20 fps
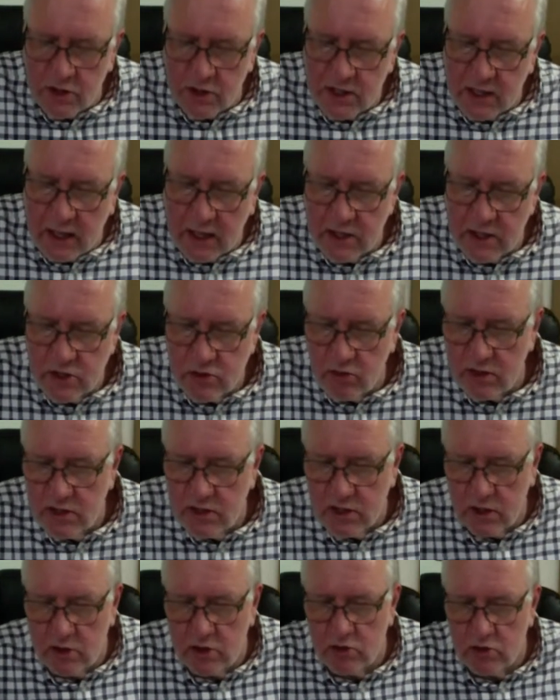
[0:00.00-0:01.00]
to get his
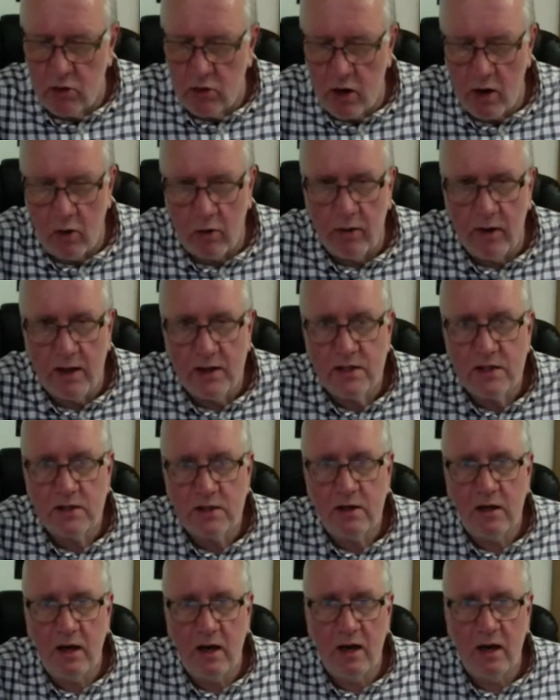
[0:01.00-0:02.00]
research right on this.
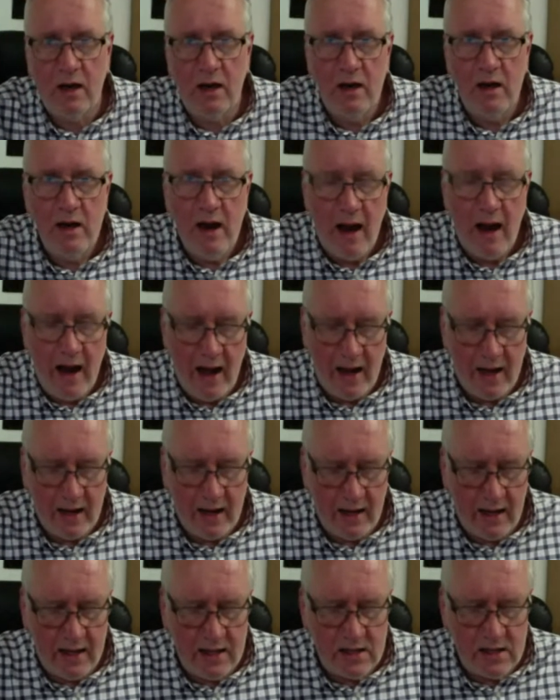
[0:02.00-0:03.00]
And
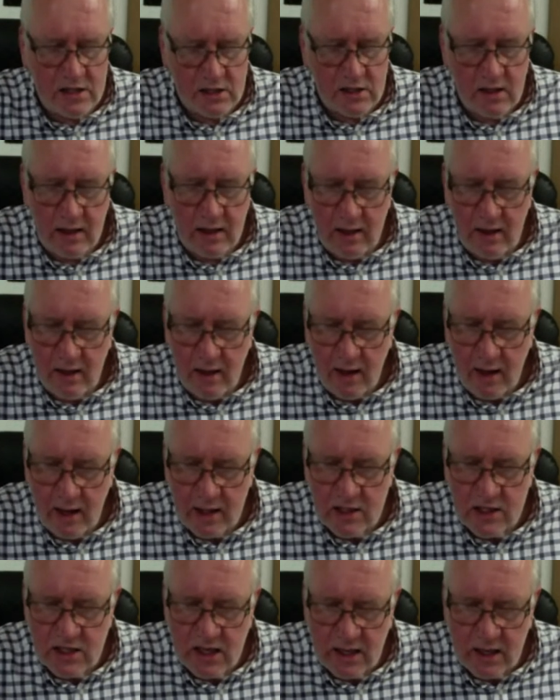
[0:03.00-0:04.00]

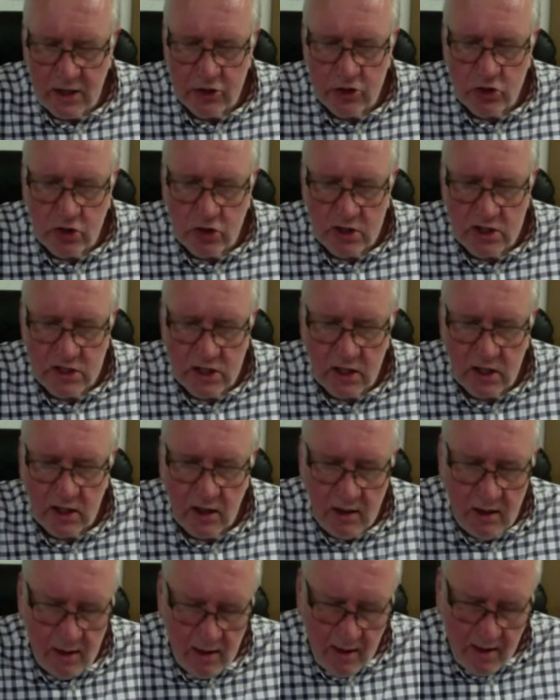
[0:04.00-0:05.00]
it's interesting
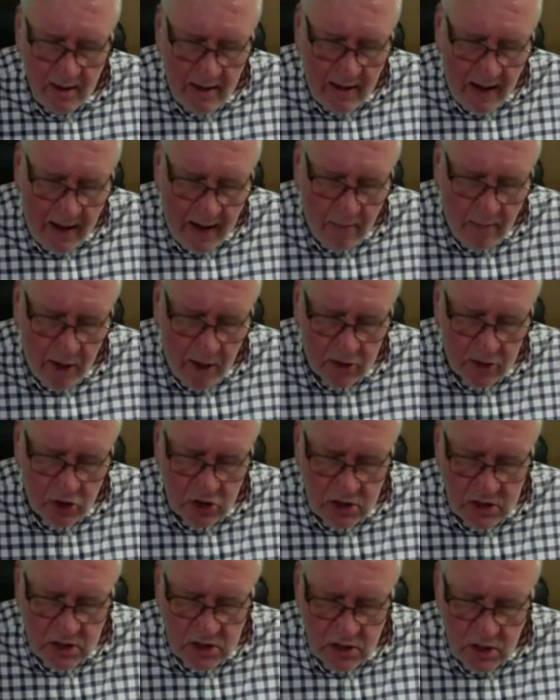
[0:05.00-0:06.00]
how much
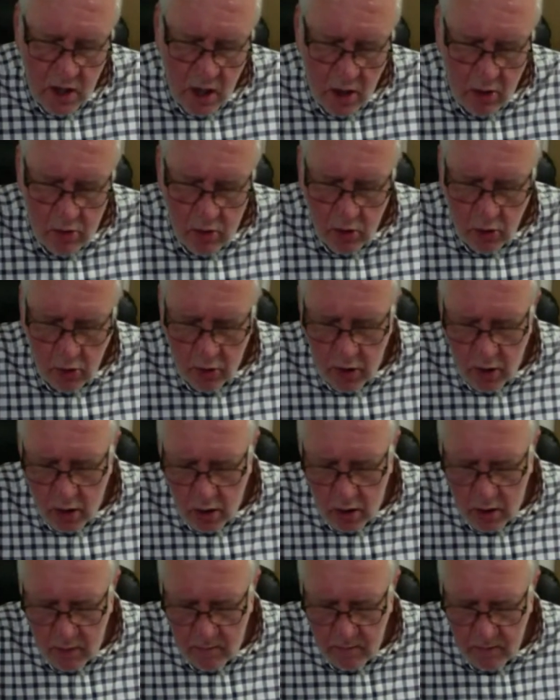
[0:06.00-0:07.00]
is known on
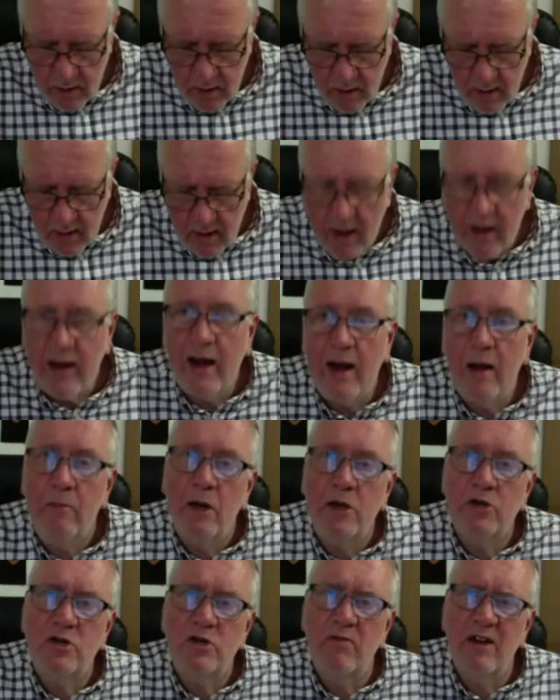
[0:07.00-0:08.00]
Arnhem and how much of